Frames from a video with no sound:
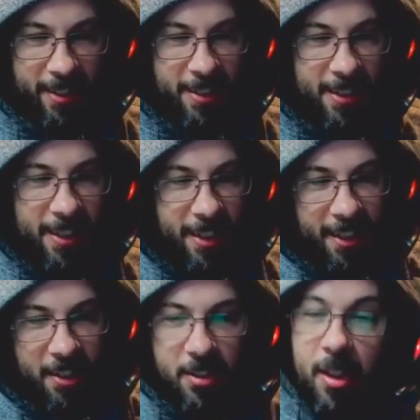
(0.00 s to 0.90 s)

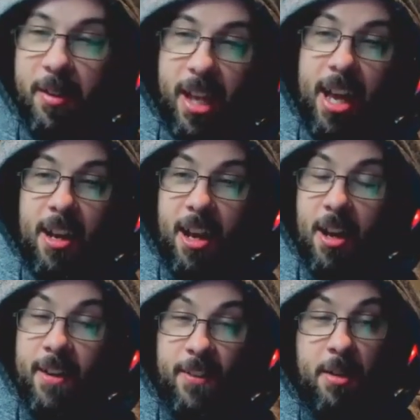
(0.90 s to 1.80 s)
So yeah,
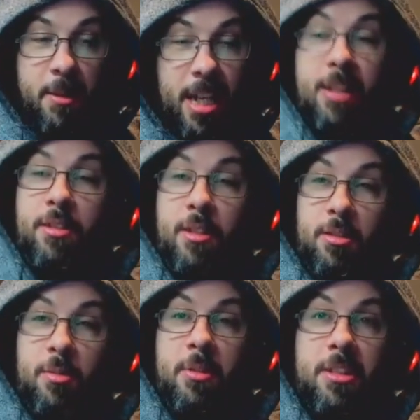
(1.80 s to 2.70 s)
if anyone else
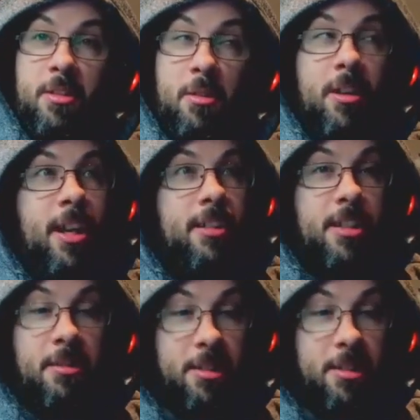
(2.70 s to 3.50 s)
knows Wizardora, let us know in